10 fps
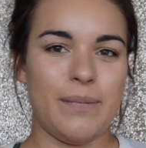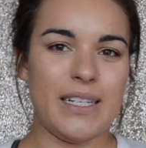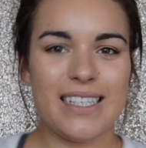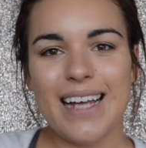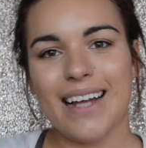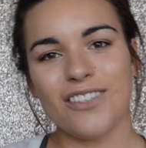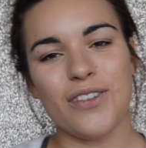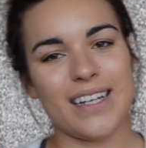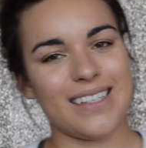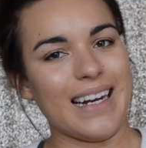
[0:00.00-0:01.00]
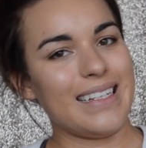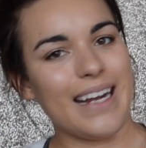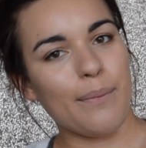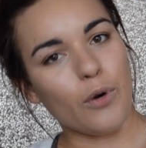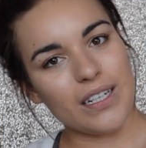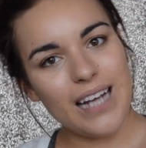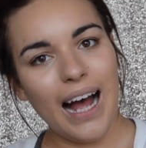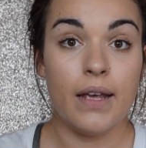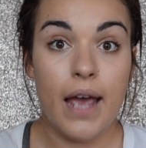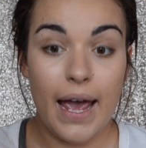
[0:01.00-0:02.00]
to be set, so that's going to take more time.